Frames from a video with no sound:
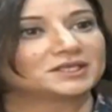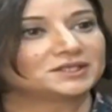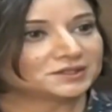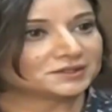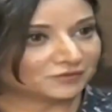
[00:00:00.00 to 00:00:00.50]
that
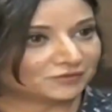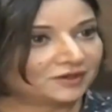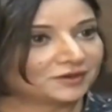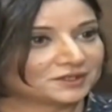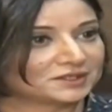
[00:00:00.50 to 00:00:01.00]
Indians
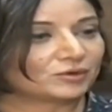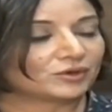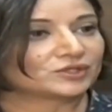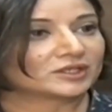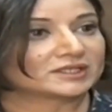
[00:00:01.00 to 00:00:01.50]
fear this
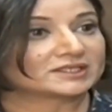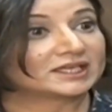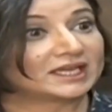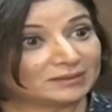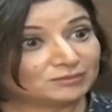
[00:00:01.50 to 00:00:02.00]
project as
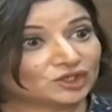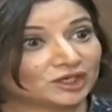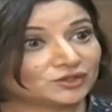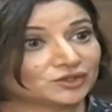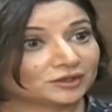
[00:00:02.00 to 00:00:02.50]
a game
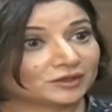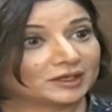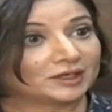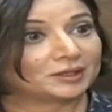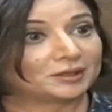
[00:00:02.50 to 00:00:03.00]
changer
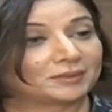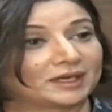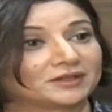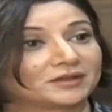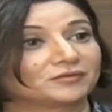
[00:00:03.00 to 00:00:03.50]

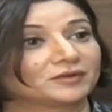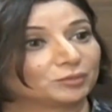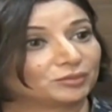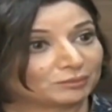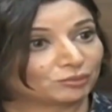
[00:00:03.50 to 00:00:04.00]
and that
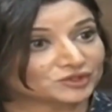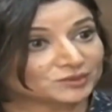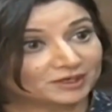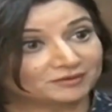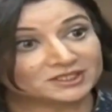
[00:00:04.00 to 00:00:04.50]
it will bring
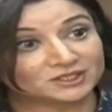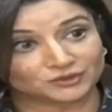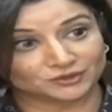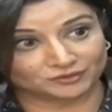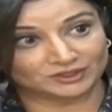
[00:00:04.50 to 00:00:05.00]
prosperity
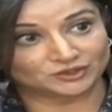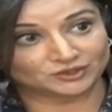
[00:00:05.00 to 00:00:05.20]
to the